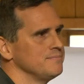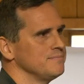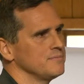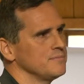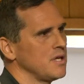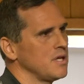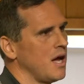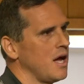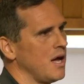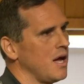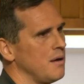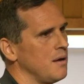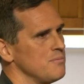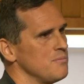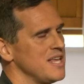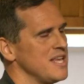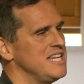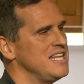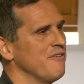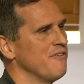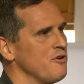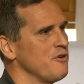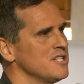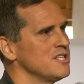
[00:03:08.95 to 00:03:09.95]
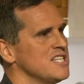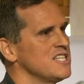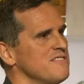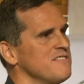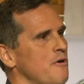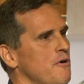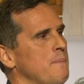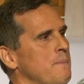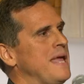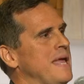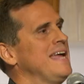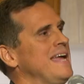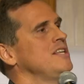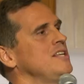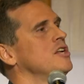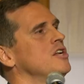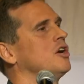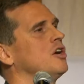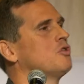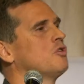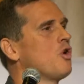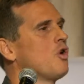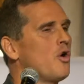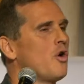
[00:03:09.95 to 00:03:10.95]
The differences of opinion are
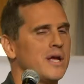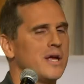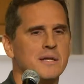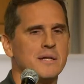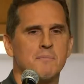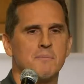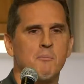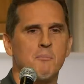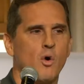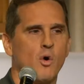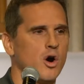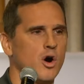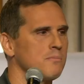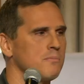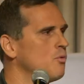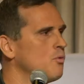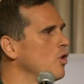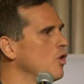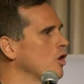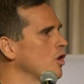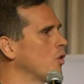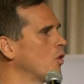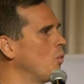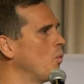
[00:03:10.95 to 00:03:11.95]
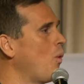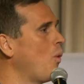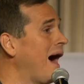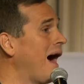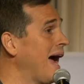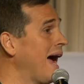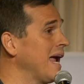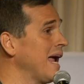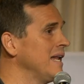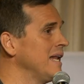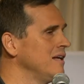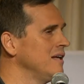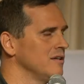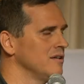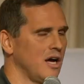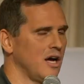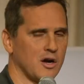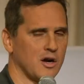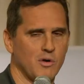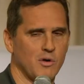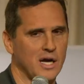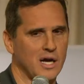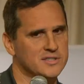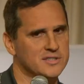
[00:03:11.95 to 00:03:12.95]
growing more and more wide
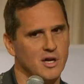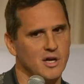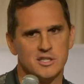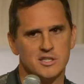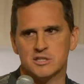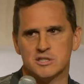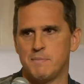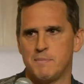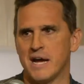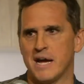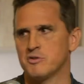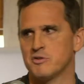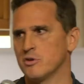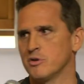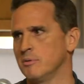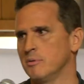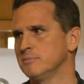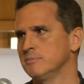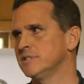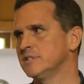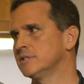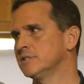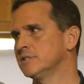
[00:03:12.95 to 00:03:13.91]
across all spectrums.